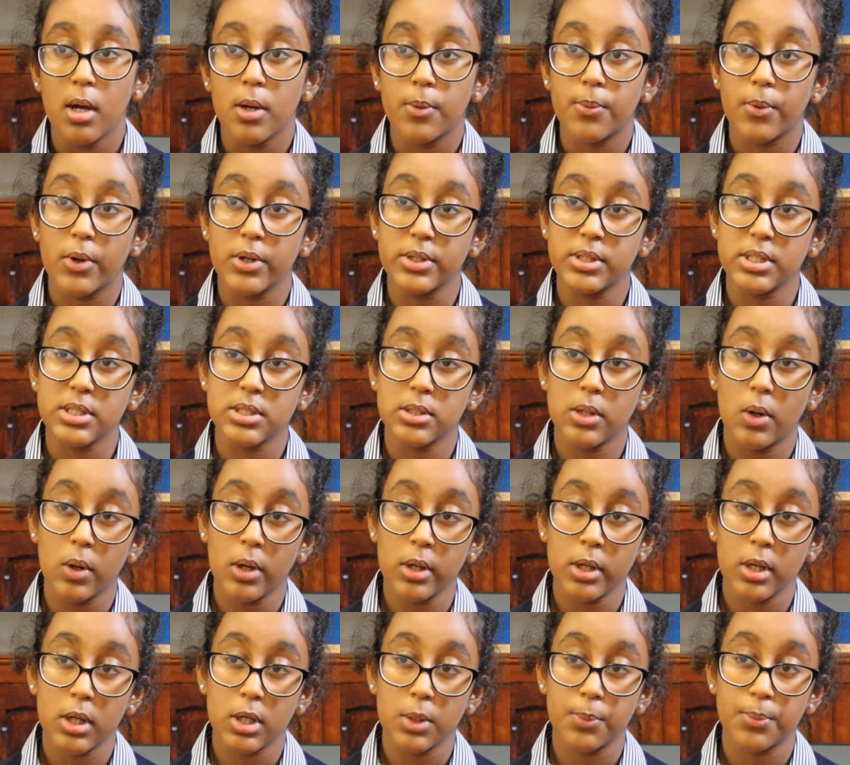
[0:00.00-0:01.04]
For it is no
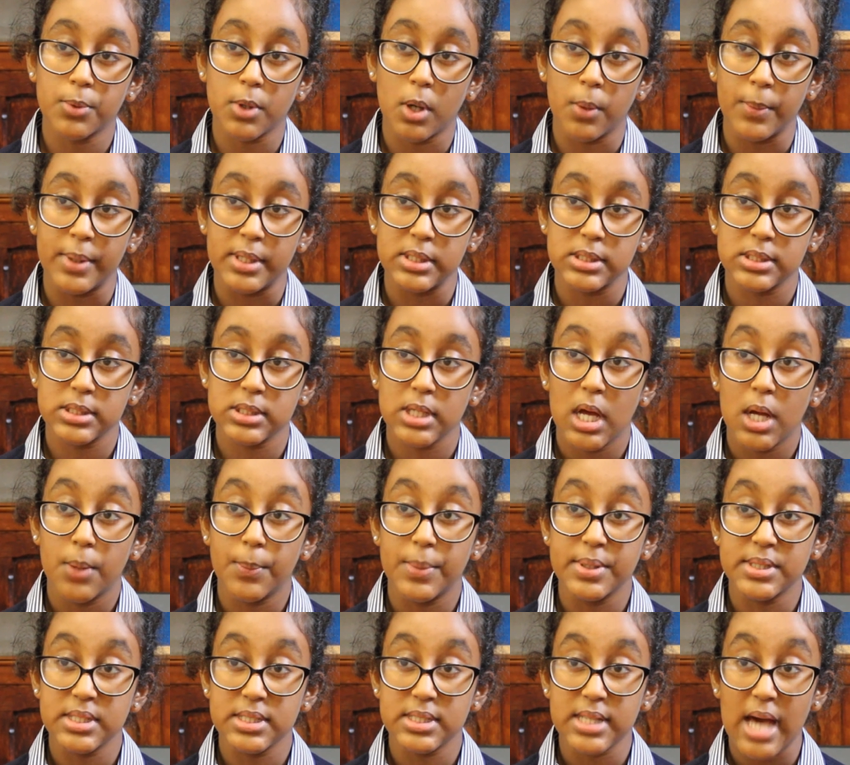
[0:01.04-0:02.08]
longer a promise,
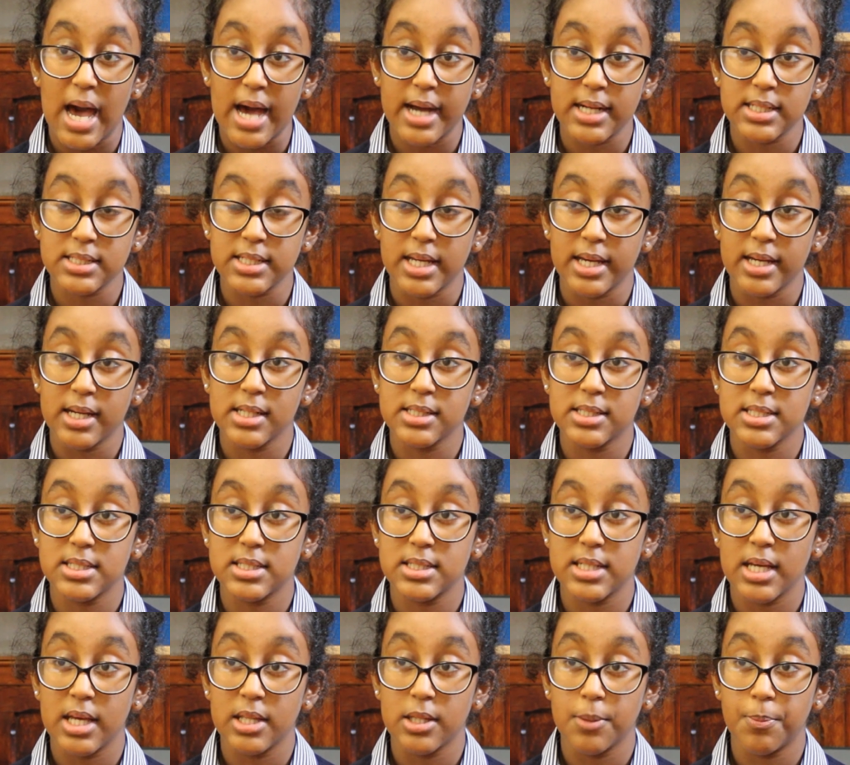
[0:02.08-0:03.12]
but a tactic to
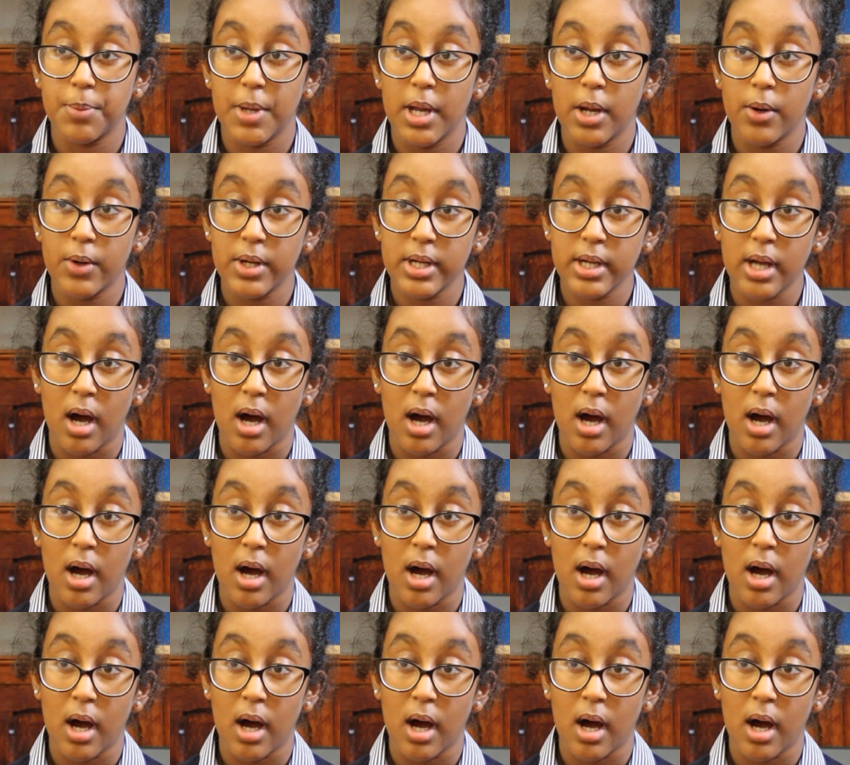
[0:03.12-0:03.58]
steer the peering